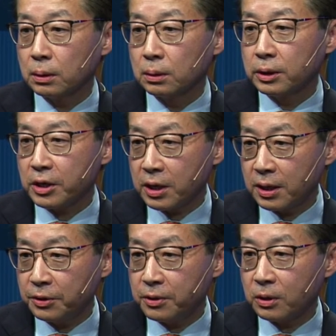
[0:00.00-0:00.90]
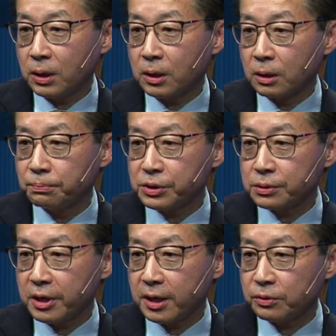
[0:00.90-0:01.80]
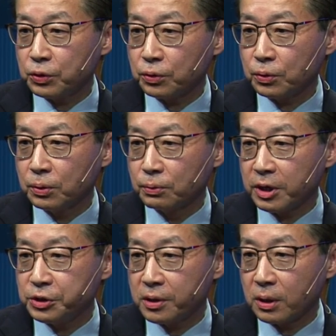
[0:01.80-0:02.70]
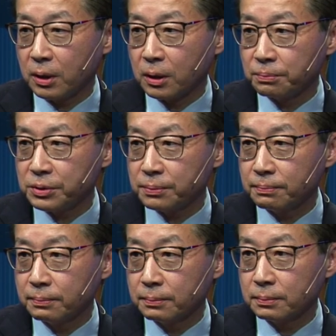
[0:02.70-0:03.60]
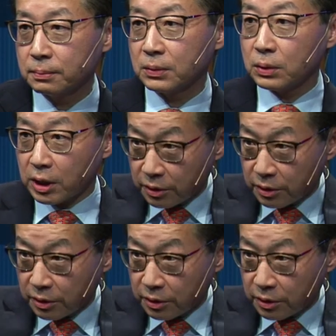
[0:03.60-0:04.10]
their arms. They had to raise their arms like